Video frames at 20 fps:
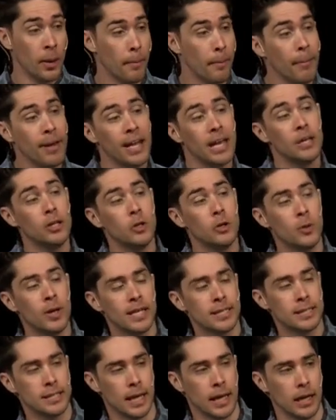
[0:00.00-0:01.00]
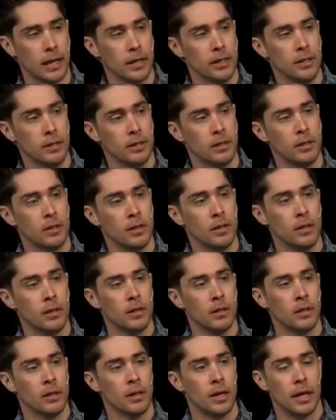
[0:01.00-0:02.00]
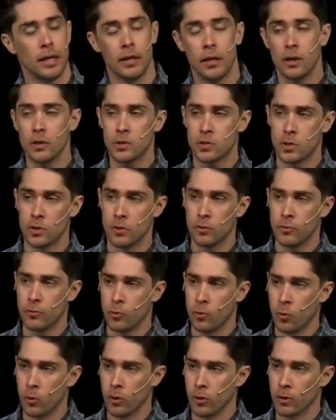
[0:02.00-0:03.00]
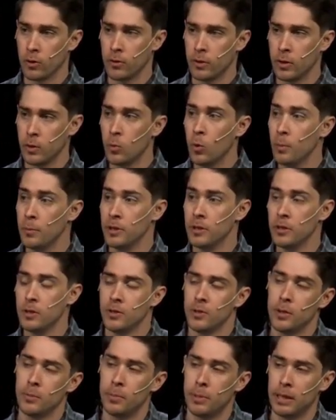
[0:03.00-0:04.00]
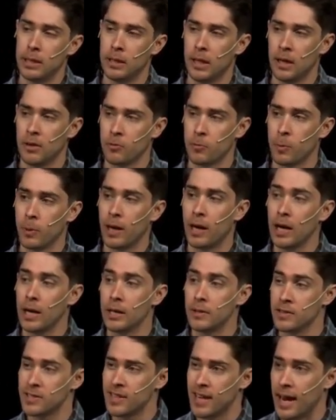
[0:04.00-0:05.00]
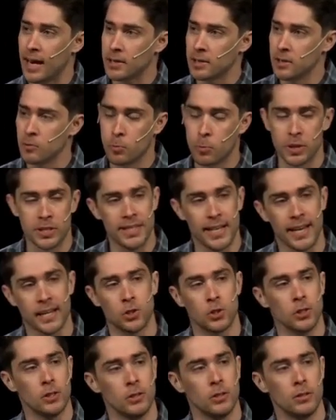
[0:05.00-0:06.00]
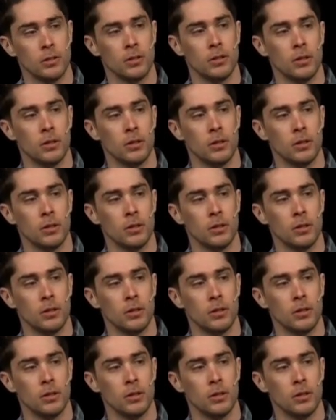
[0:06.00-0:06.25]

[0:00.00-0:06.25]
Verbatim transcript: man who had died, and also for the woman who had been left behind. This act of protection